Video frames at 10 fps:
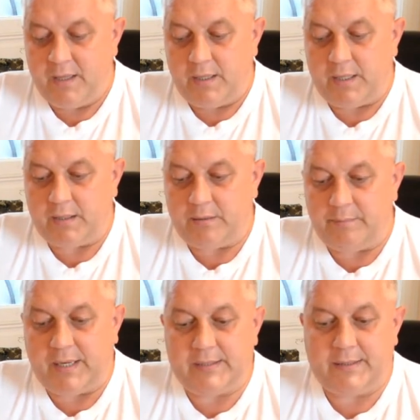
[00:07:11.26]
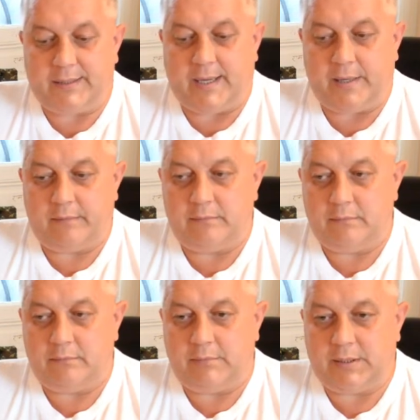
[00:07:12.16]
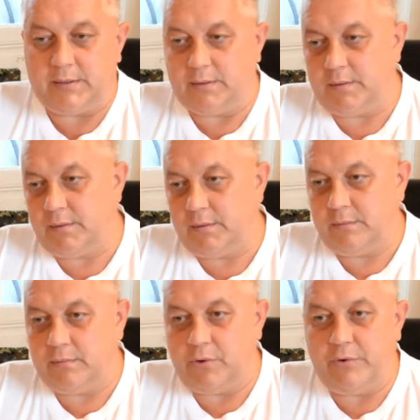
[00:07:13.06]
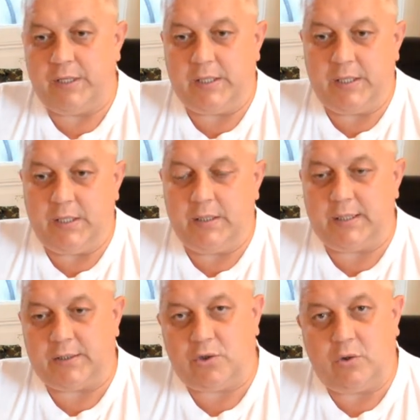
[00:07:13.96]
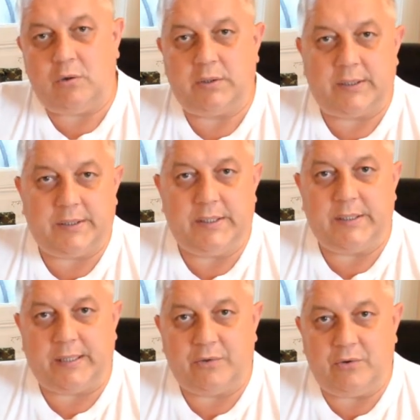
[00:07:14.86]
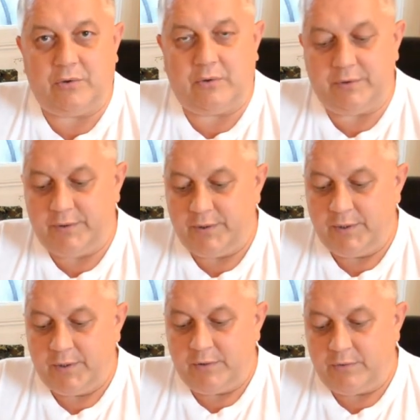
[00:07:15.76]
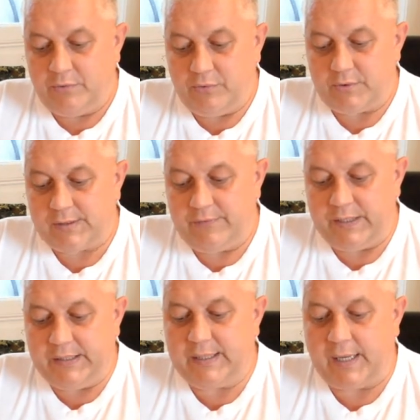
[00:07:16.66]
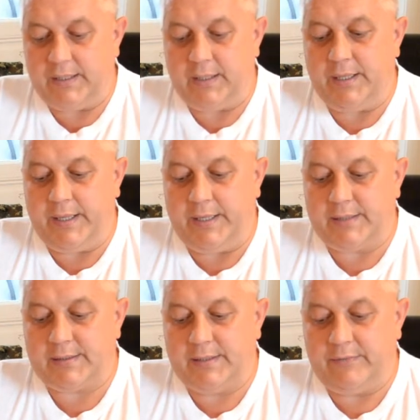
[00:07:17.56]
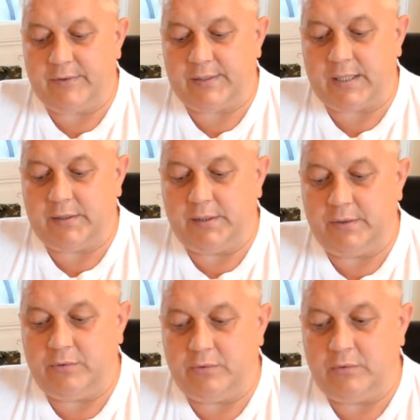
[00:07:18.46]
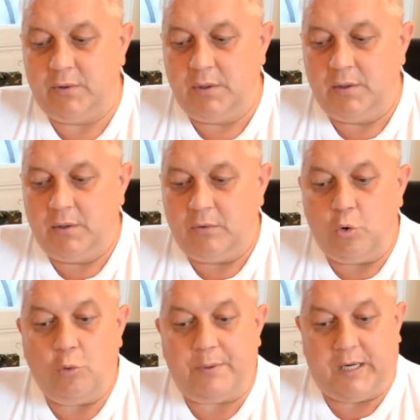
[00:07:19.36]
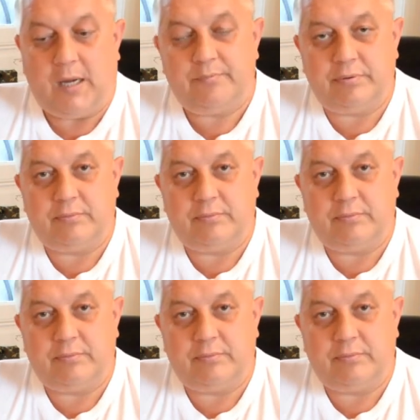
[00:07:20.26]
And by the time, by the growing heat and cold and heat and cold, those very tiny layers, they were starting to open up,